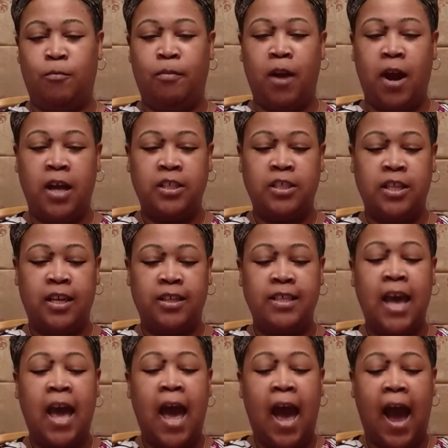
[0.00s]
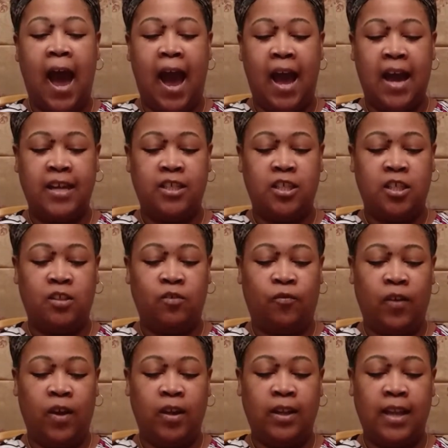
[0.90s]
project. I
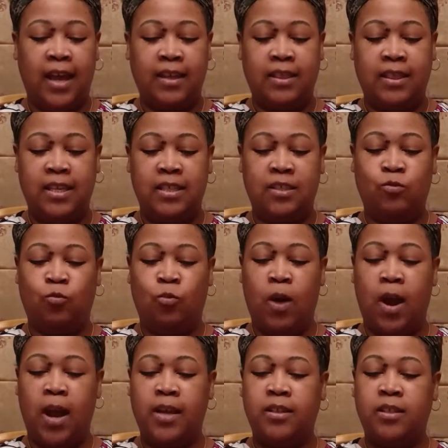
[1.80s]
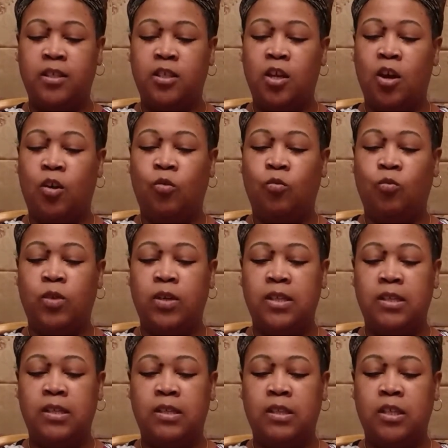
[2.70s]
just felt like this rhinestone
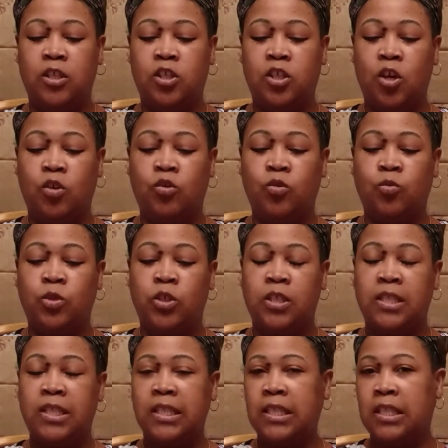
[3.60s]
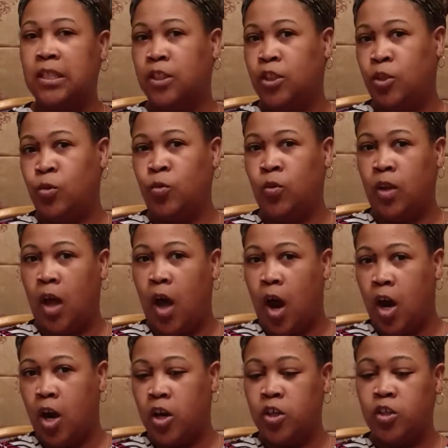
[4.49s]
the stones were just a little too
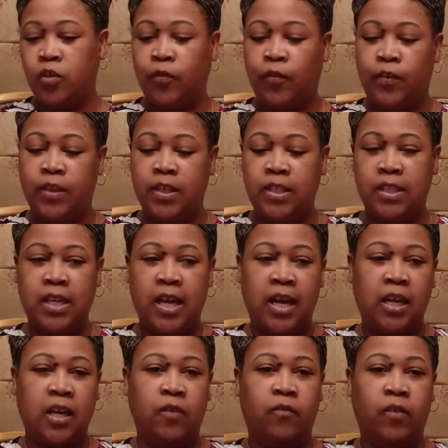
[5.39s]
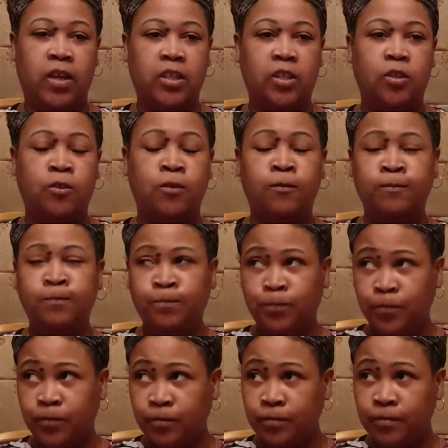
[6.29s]
large for this tiny vessel.
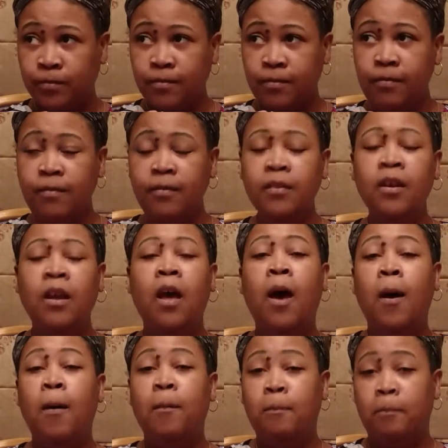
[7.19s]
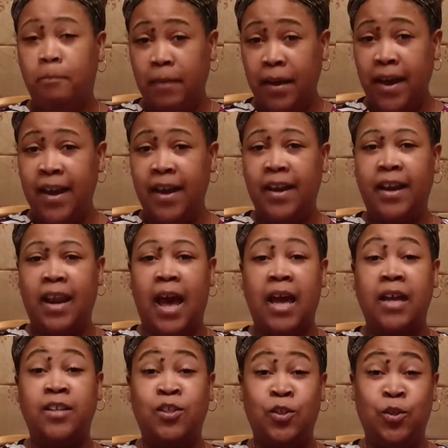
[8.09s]
But
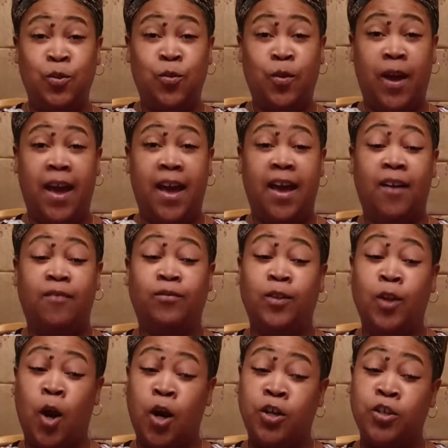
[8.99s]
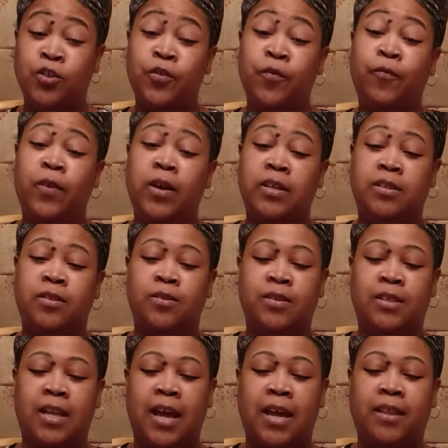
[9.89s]
I do have larger
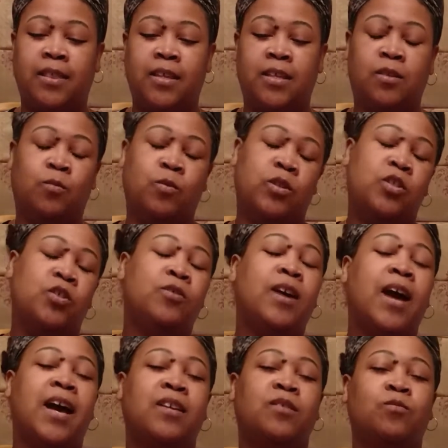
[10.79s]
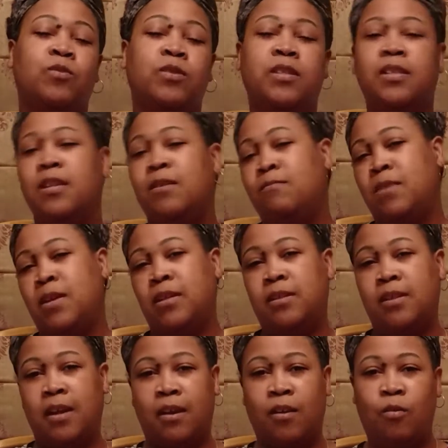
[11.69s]
vessels like this, which you guys will see me
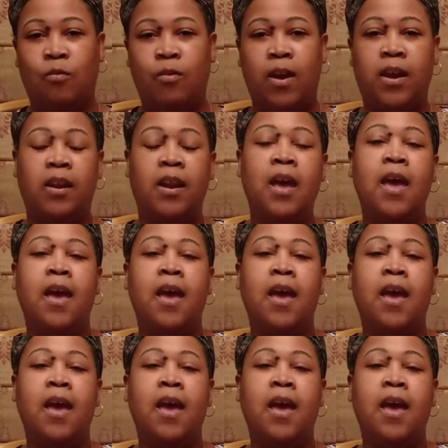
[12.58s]
decorate,